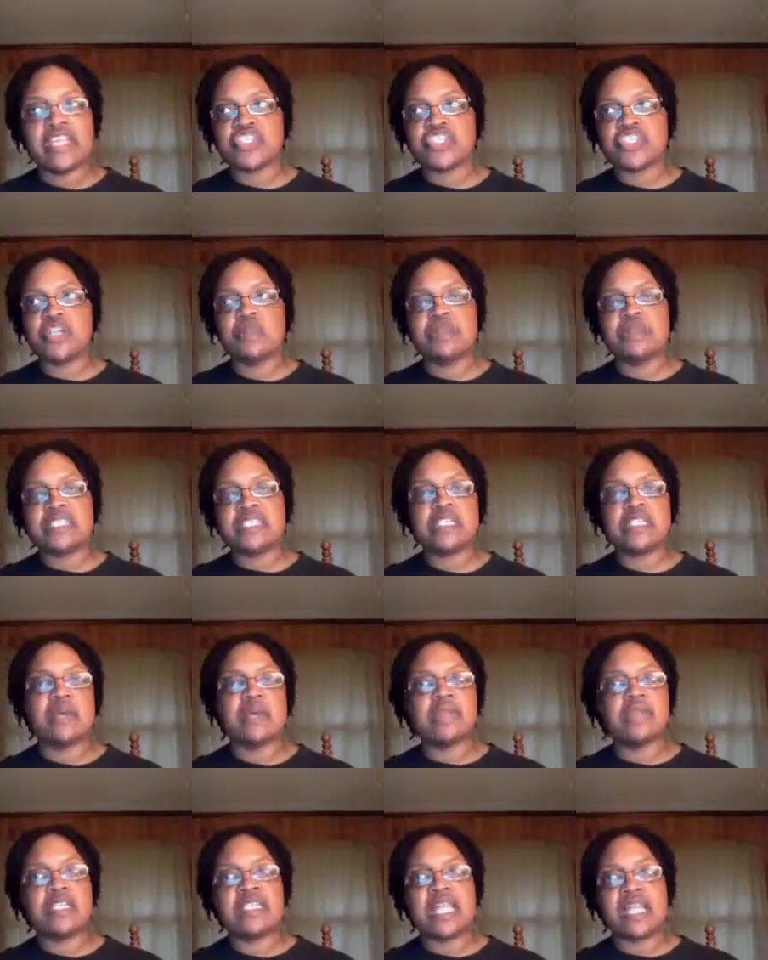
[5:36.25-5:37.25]
It should have been
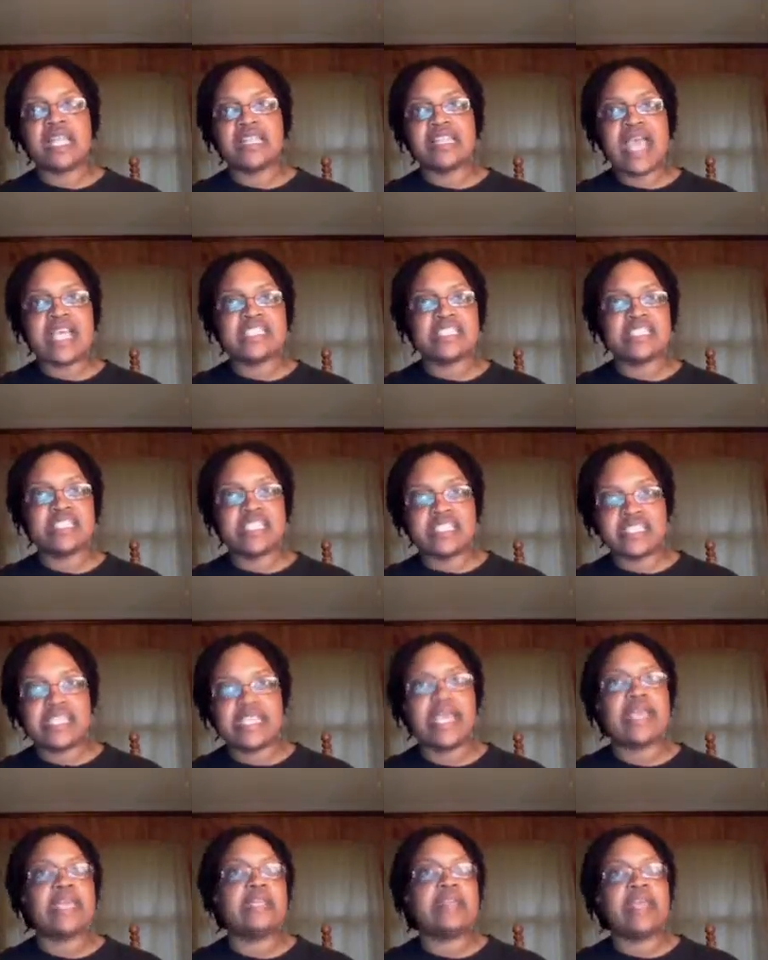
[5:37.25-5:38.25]
something that lasts a
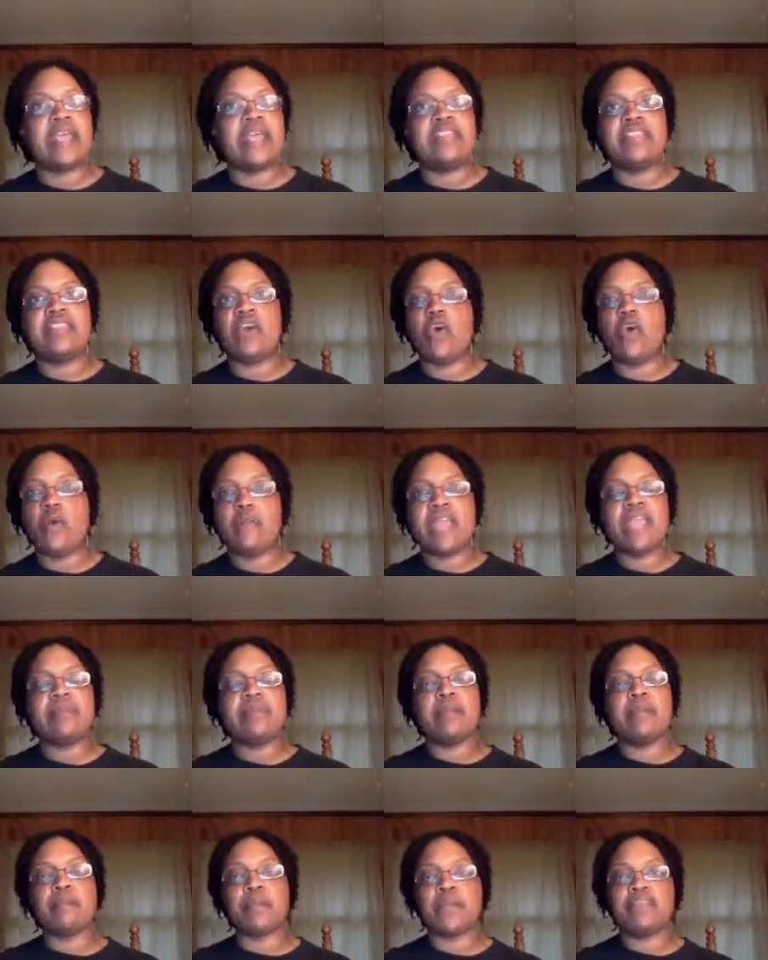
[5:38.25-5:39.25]
second and then, or
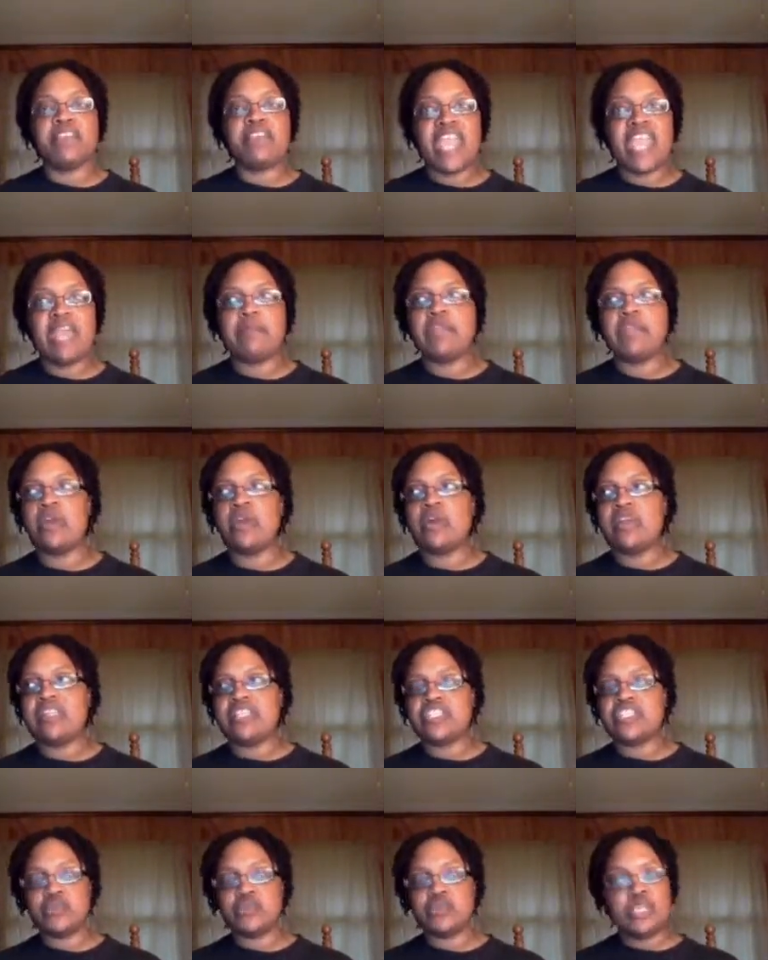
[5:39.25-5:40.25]
maybe a brief cameo and
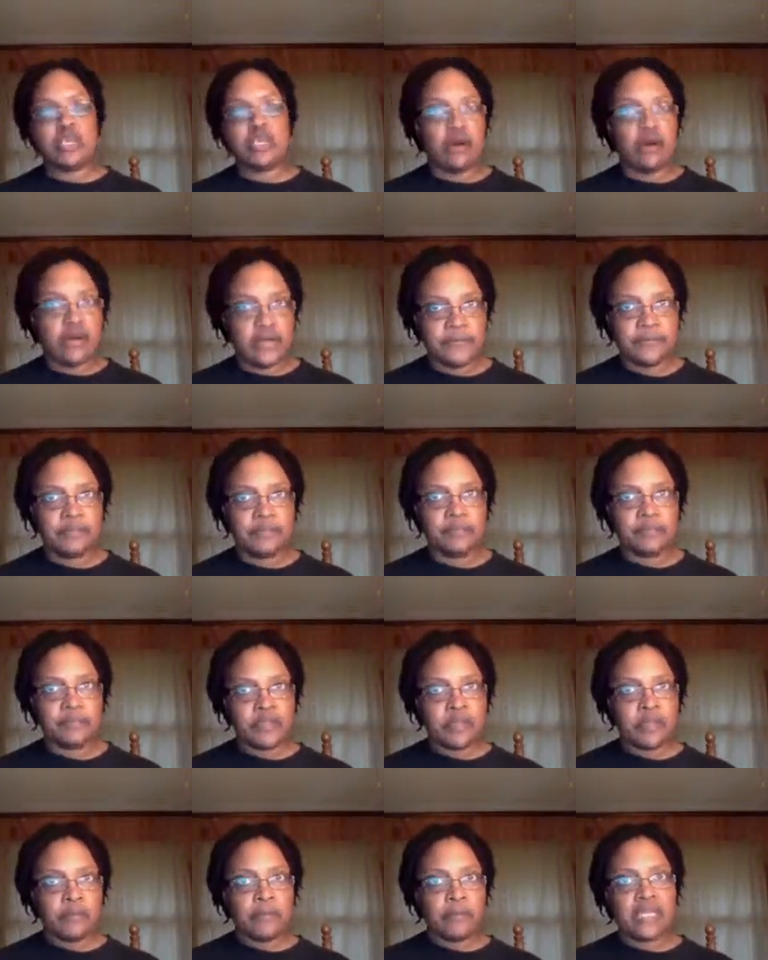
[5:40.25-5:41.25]
then she'll be gone.
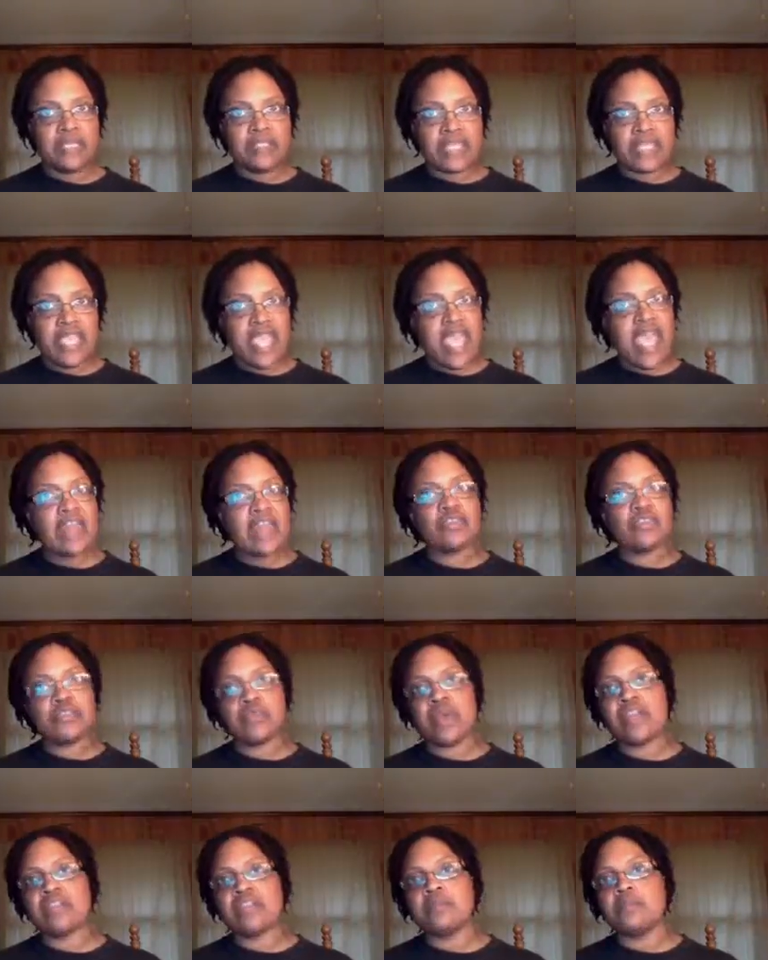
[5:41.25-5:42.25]
But they had her
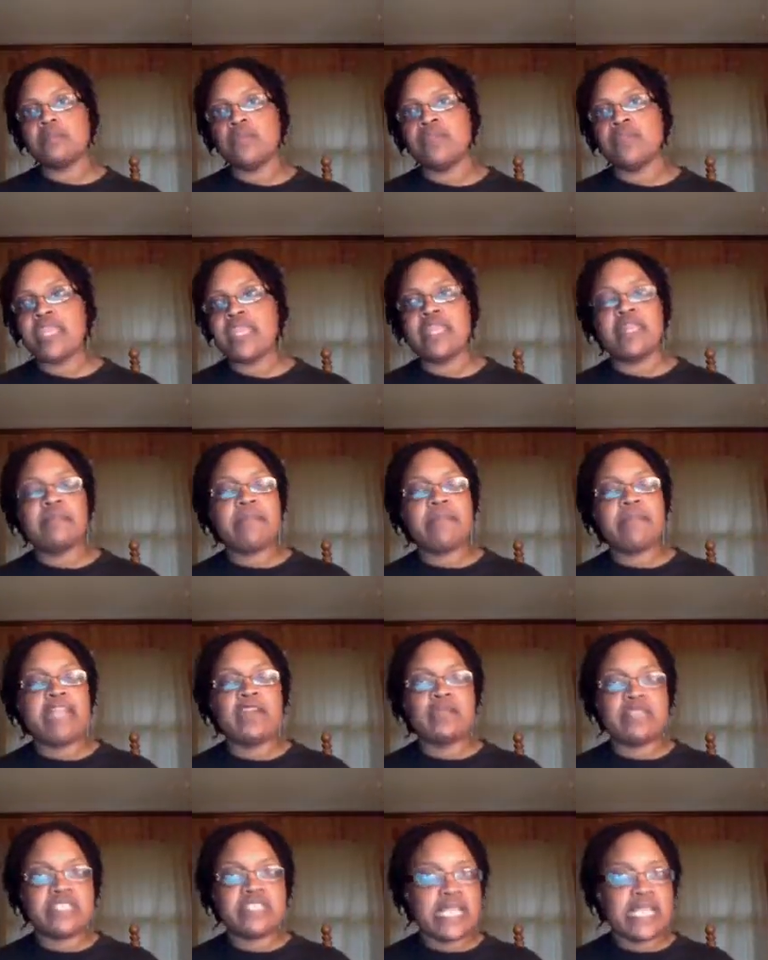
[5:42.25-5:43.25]
throughout the movie and it made
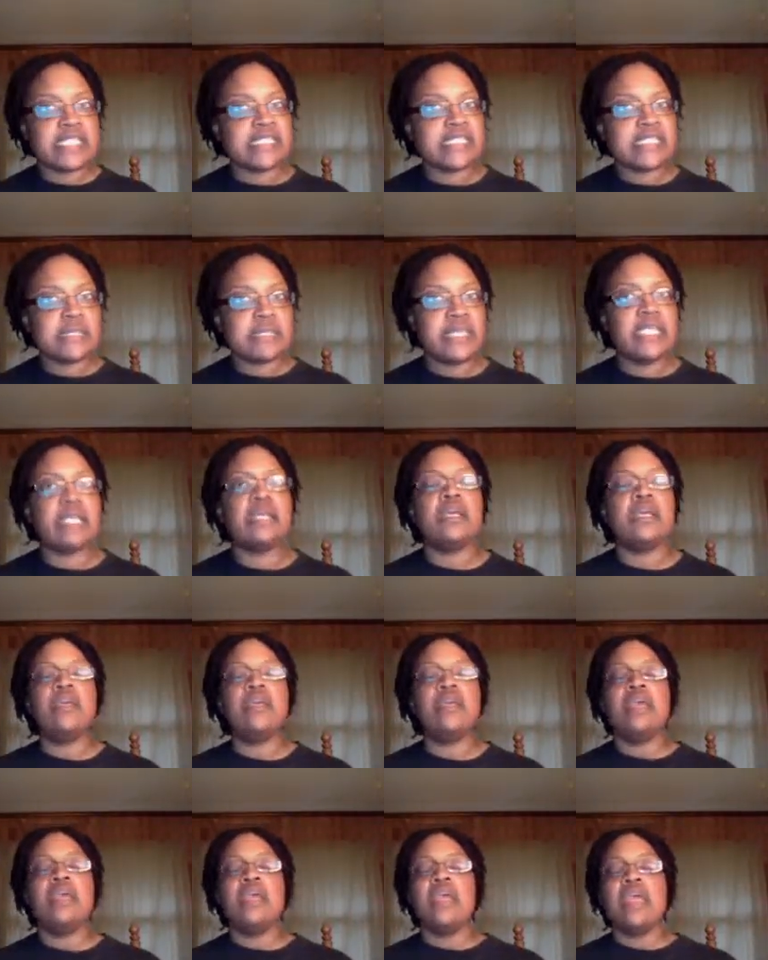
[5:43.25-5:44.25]
no sense to me.
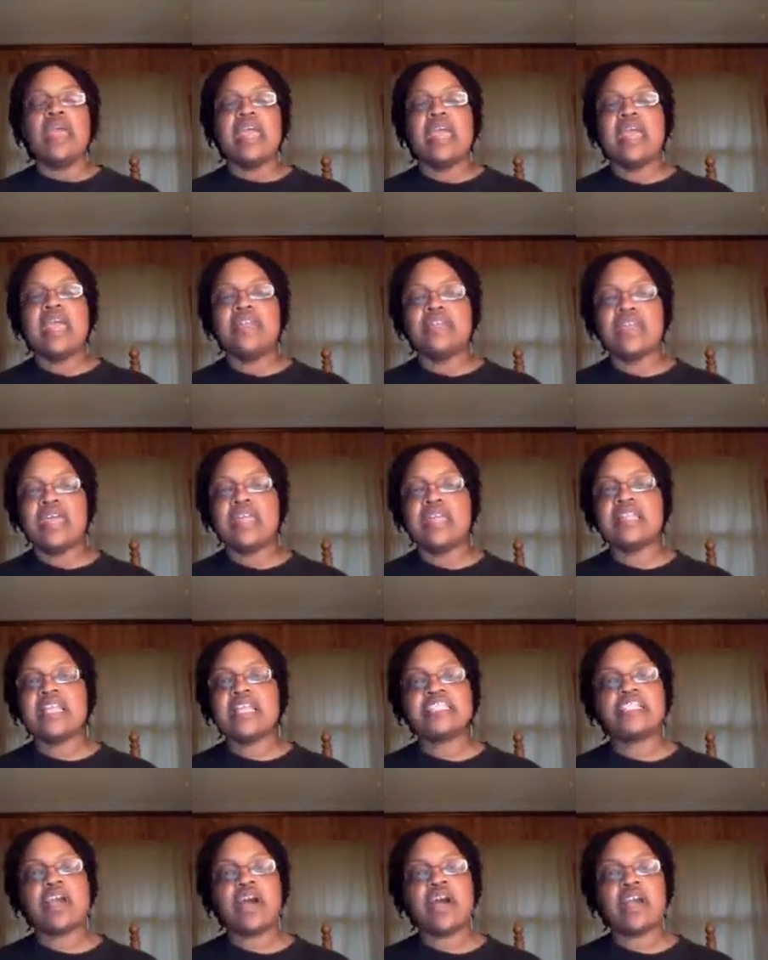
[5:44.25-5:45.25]
And then
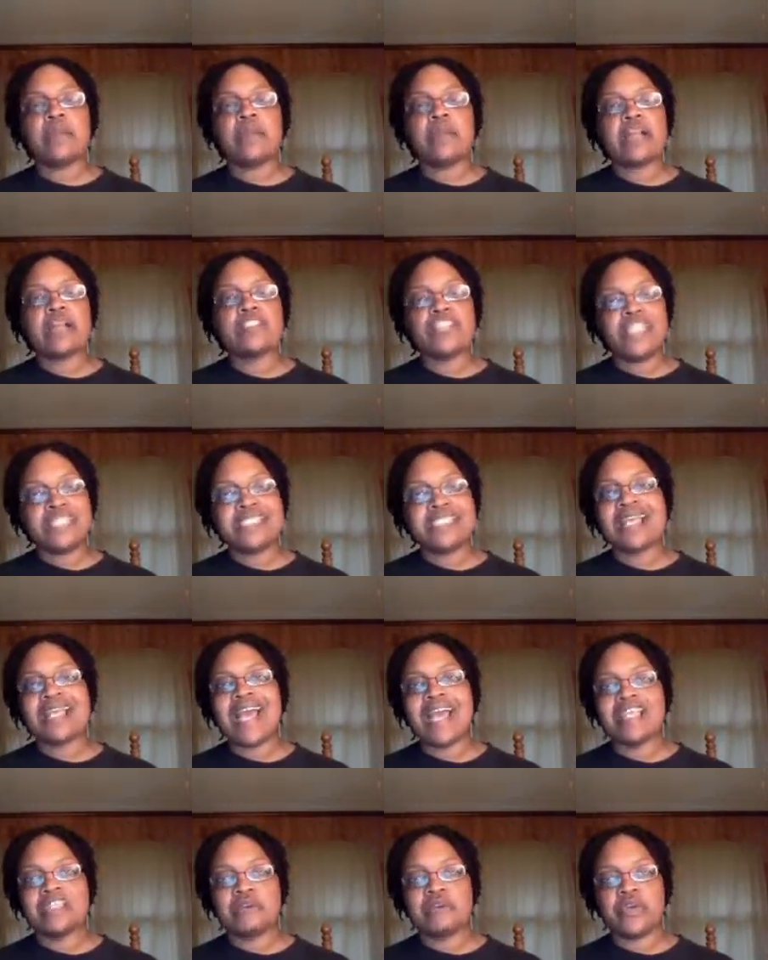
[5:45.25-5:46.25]
let's talk about Jesse
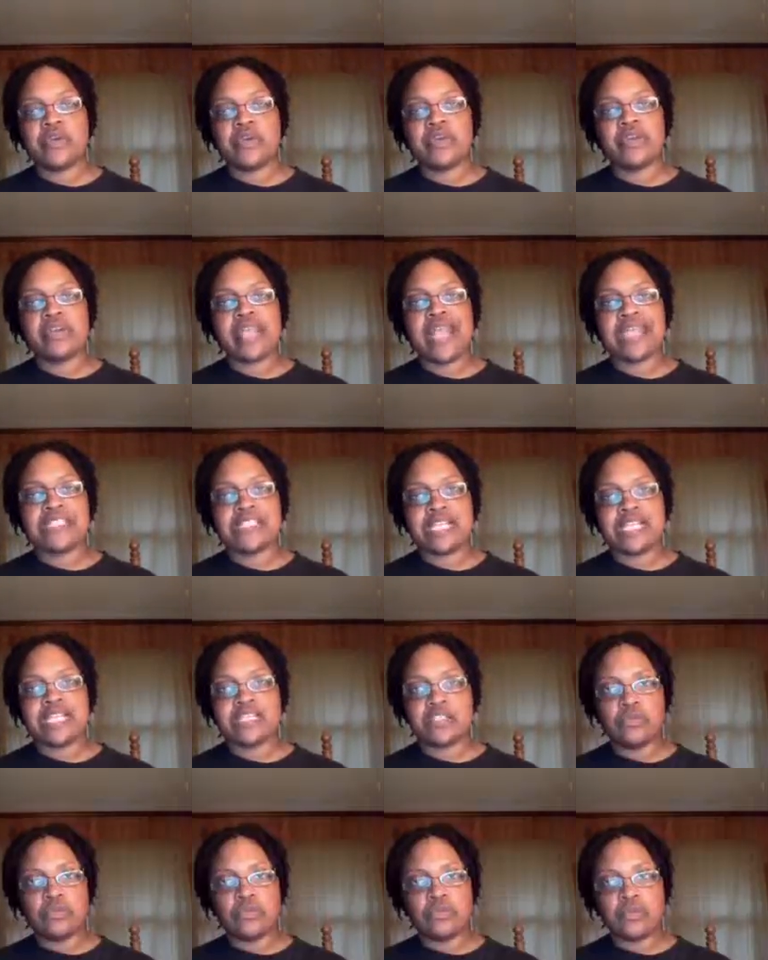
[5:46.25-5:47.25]
Eisenberg as
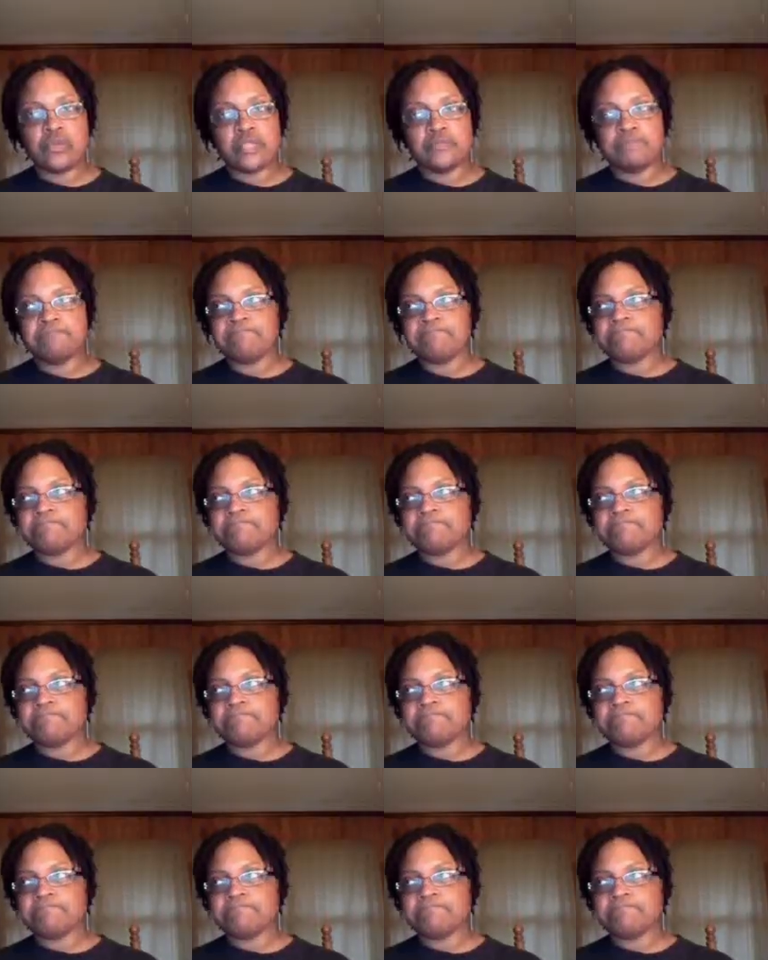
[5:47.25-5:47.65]
Lex Luthor.